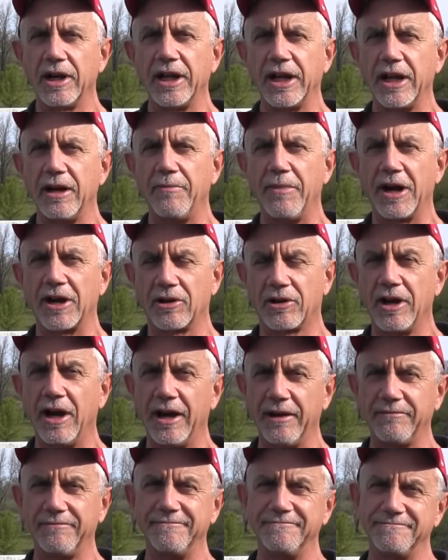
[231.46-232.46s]
going to get a better
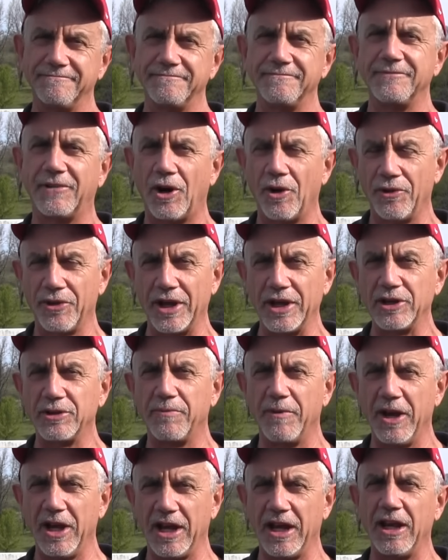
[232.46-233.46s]
cut, all things
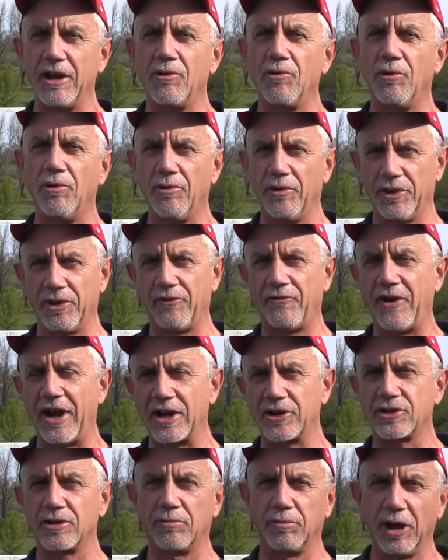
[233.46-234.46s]
being equal, with a
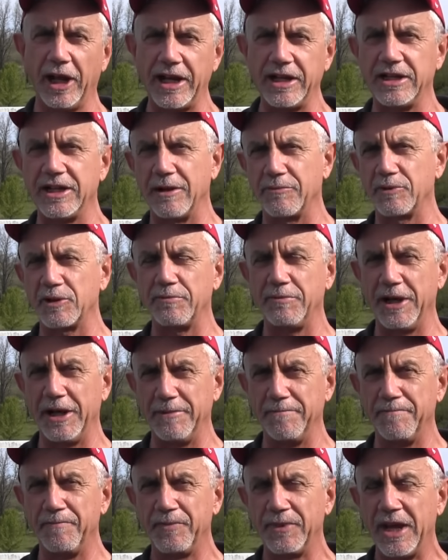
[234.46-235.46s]
faster blade tip
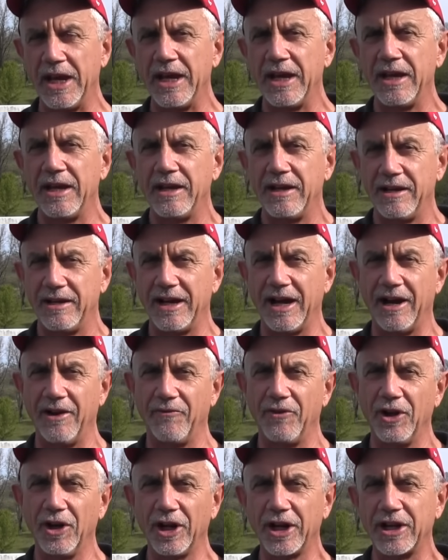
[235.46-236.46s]
speed. Now,
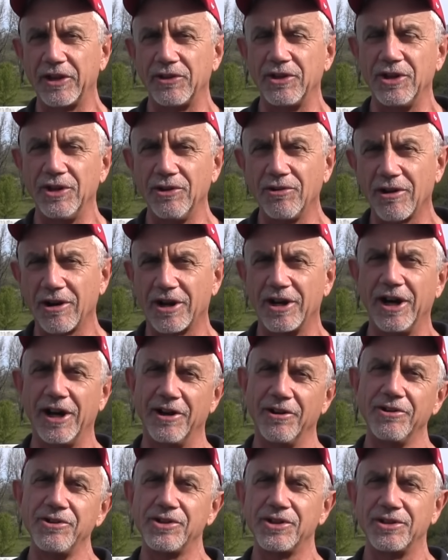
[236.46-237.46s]
if you look at the newer
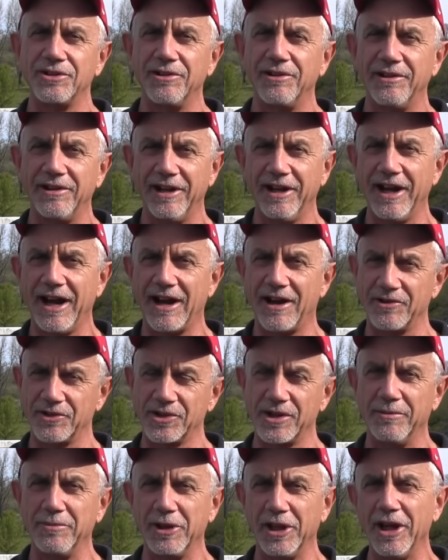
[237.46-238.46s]
cutters, yeah,
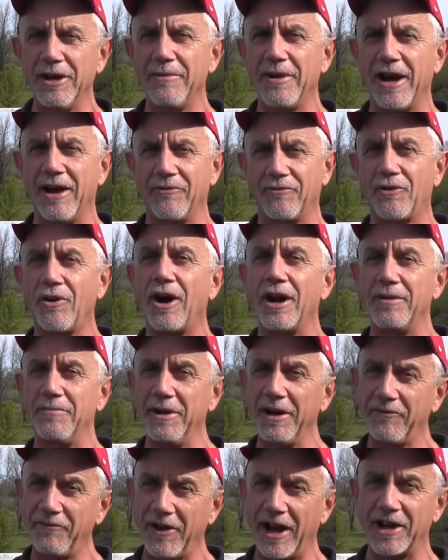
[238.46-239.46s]
some of them have quite a
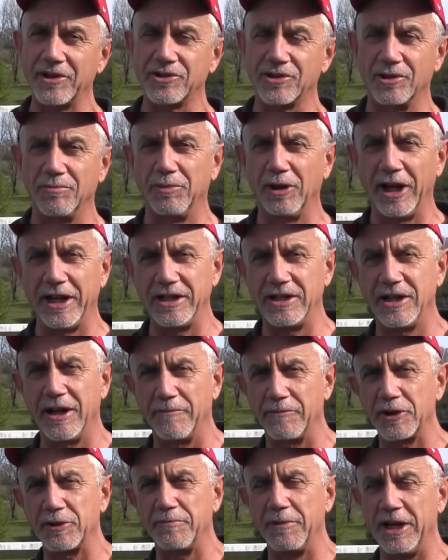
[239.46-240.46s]
bit faster blade
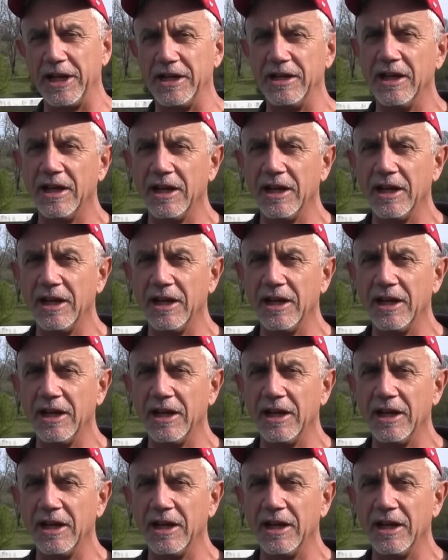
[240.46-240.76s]
tip speed.